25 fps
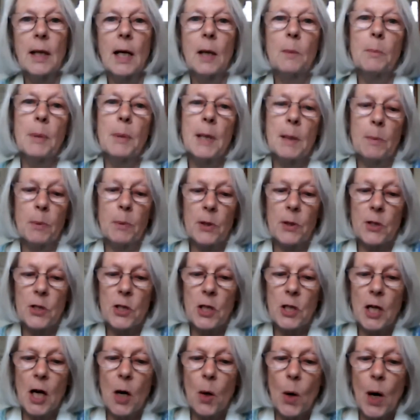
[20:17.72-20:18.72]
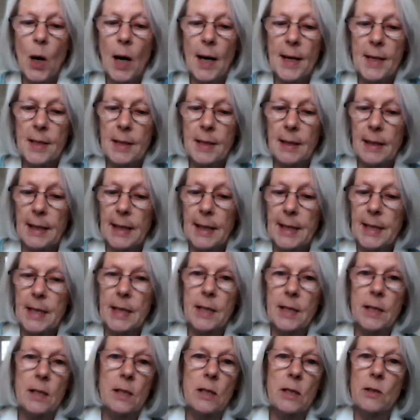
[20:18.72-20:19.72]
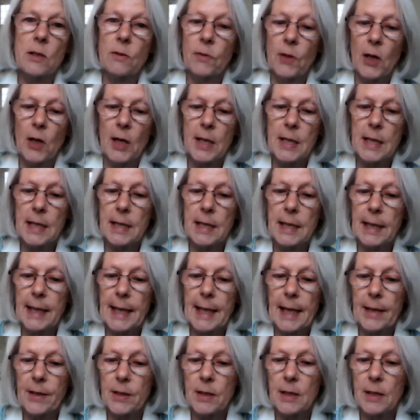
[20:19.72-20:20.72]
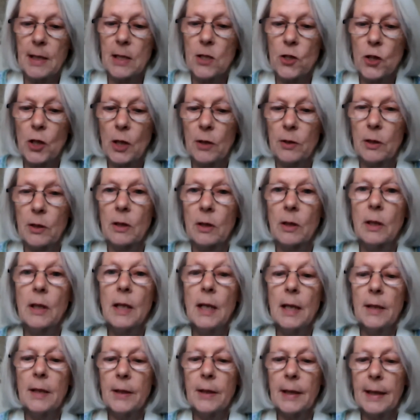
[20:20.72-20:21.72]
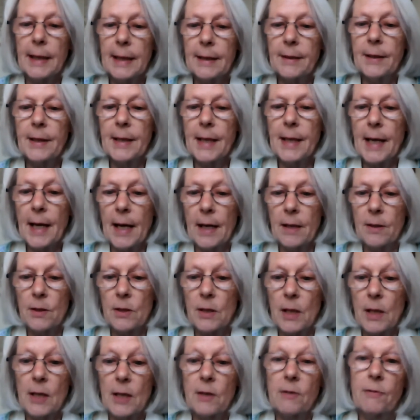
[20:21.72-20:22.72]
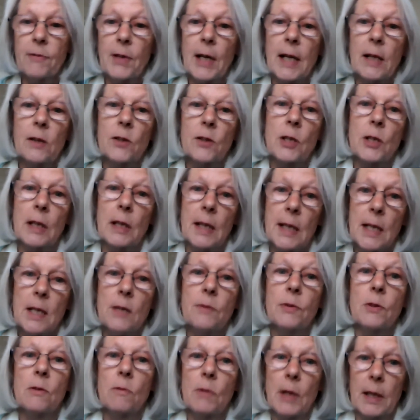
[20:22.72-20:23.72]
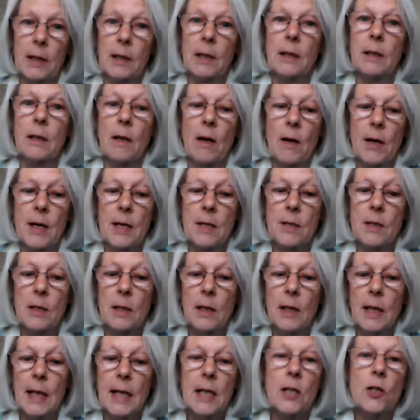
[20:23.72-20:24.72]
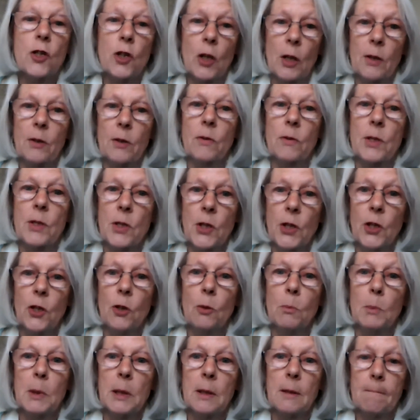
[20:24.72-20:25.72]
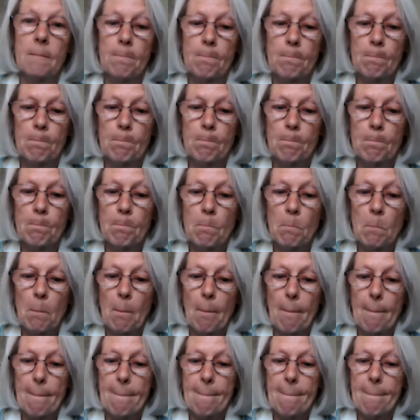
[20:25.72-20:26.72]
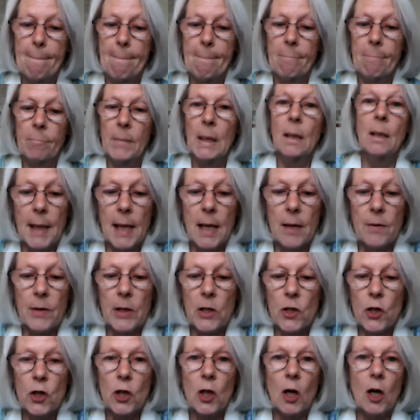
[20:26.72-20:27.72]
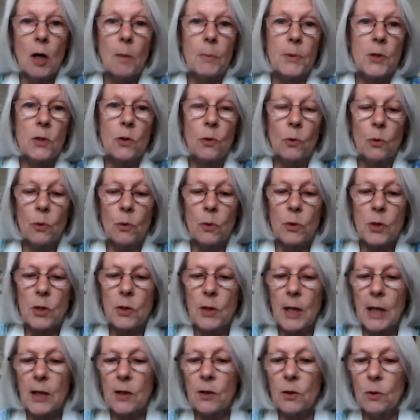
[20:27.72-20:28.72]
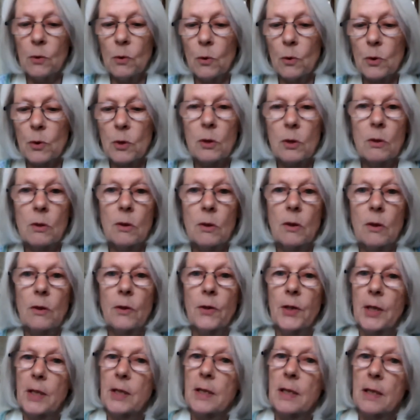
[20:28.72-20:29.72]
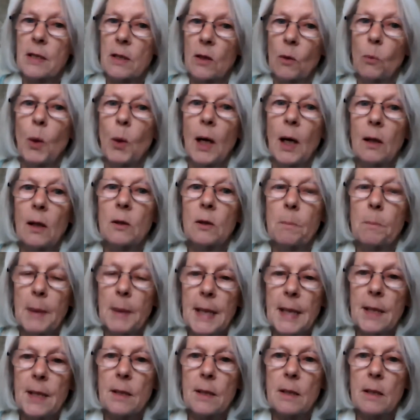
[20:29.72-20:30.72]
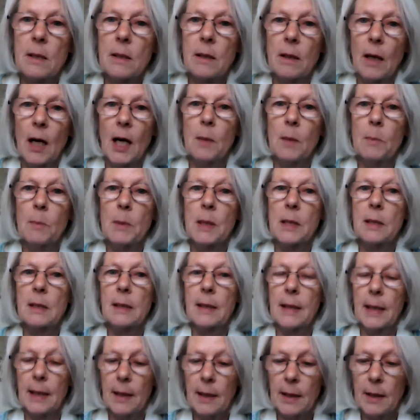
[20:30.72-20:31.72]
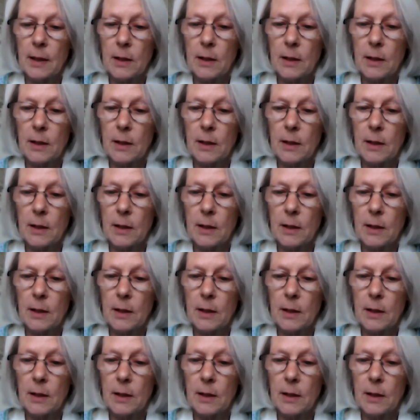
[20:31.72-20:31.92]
killed, and people are so isolated and divided against each other that in the end they fail to even recognize each other as human. Bearing sharp swords, they thought, this is a wild beast, I must kill it.